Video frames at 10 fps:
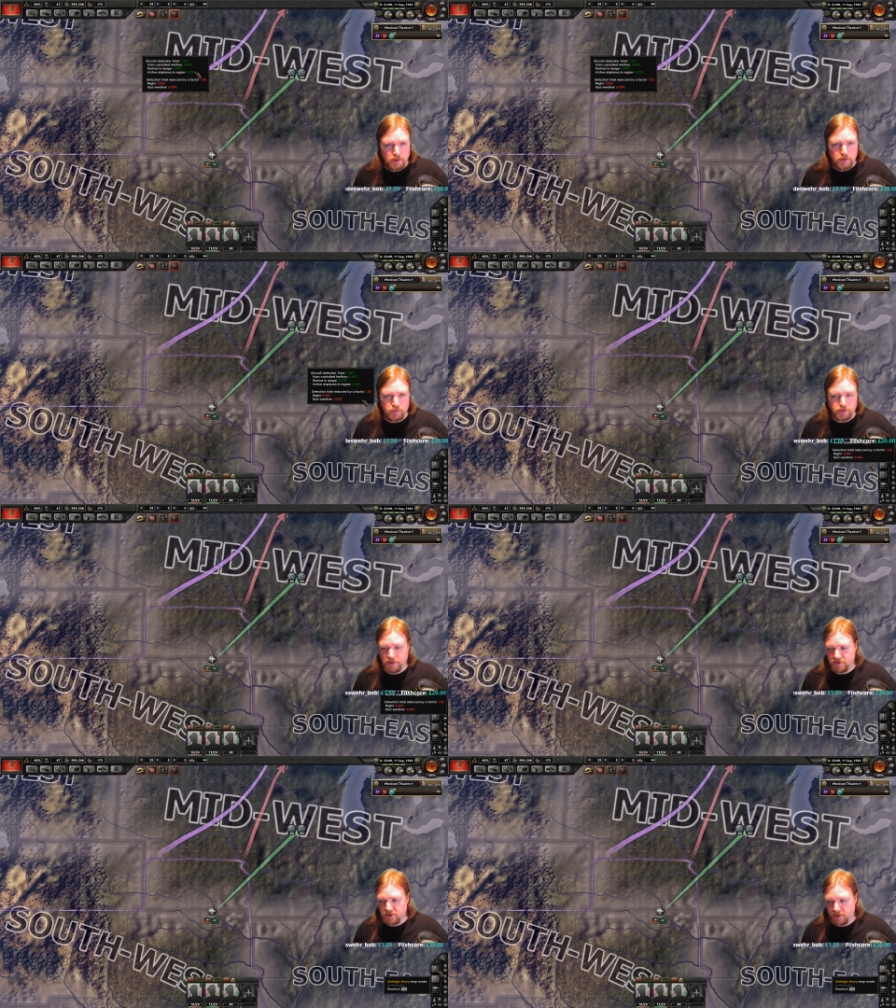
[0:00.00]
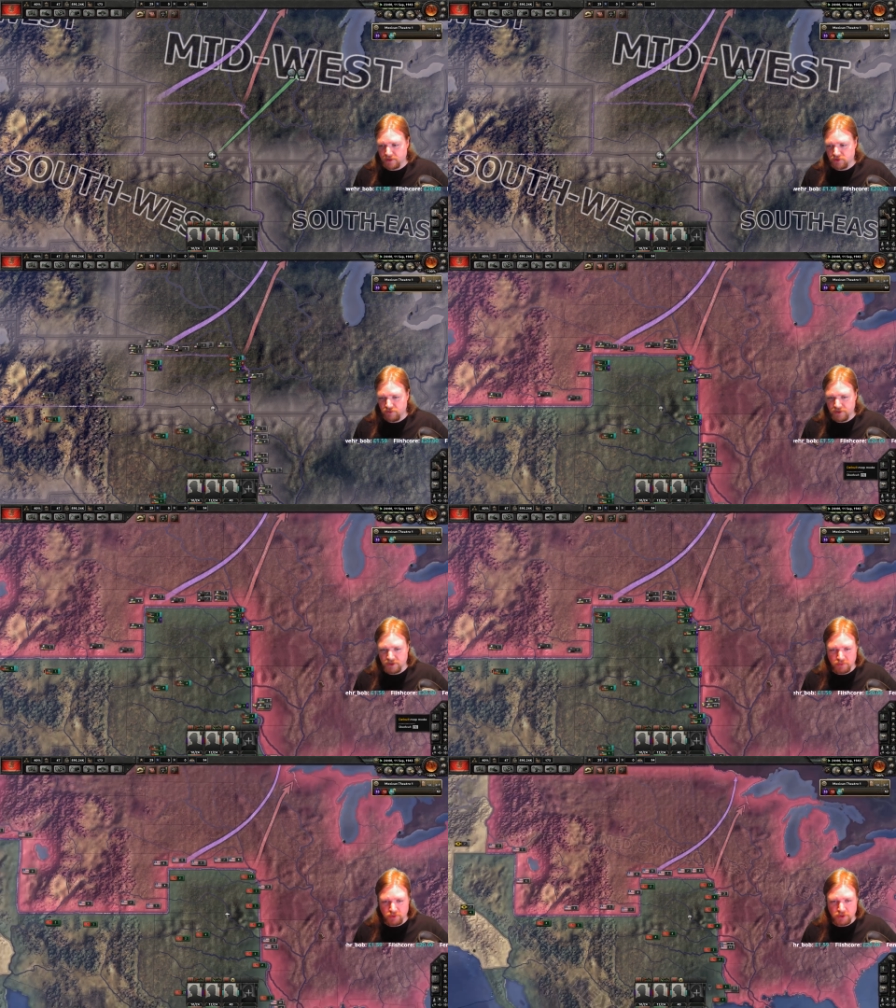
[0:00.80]
which will give us the extra
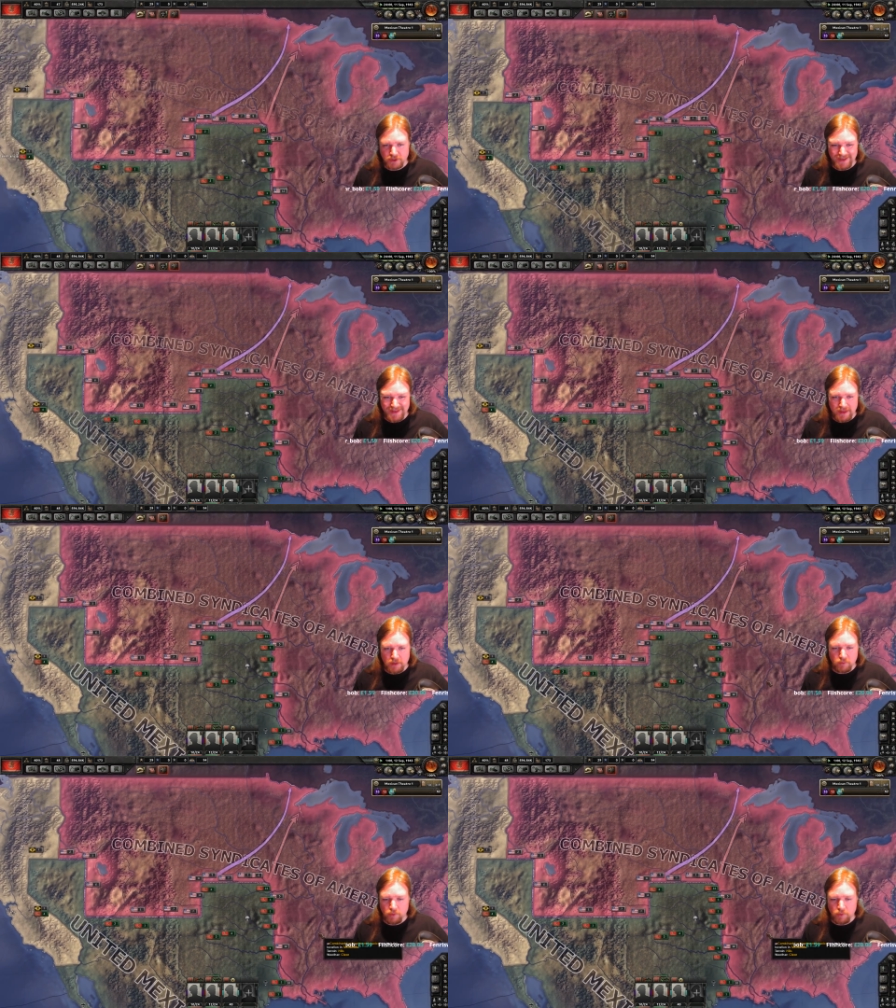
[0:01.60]
research point, and then we will